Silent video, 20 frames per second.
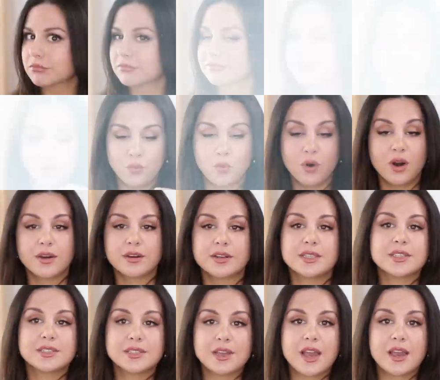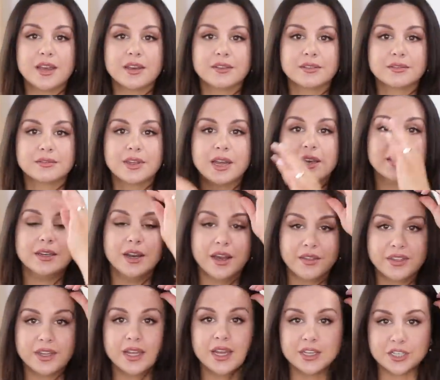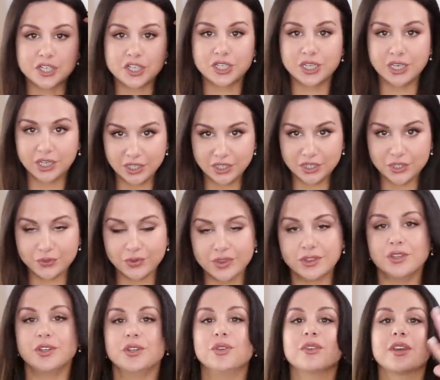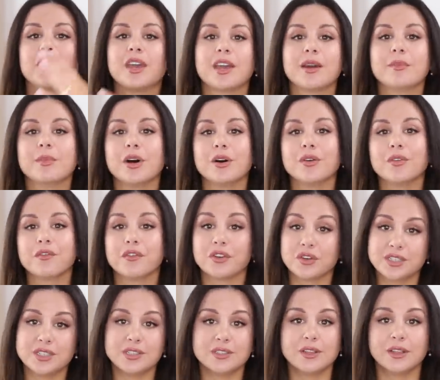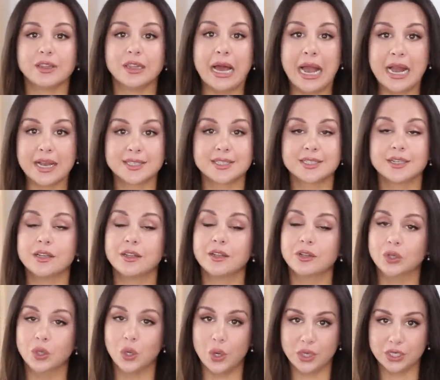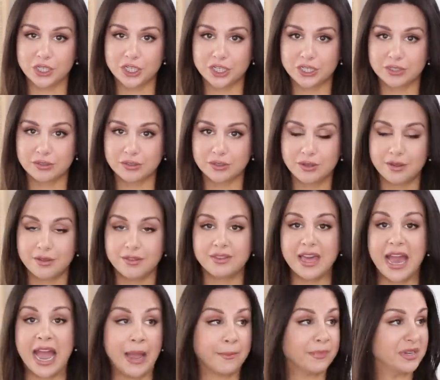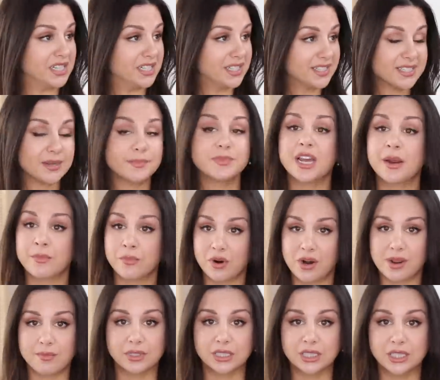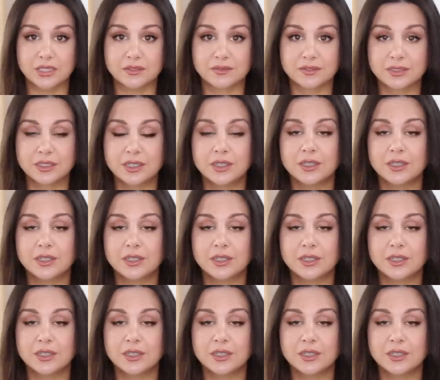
I wanna say that nothing has changed with the new camo versus the last launch that happened in September, I believe.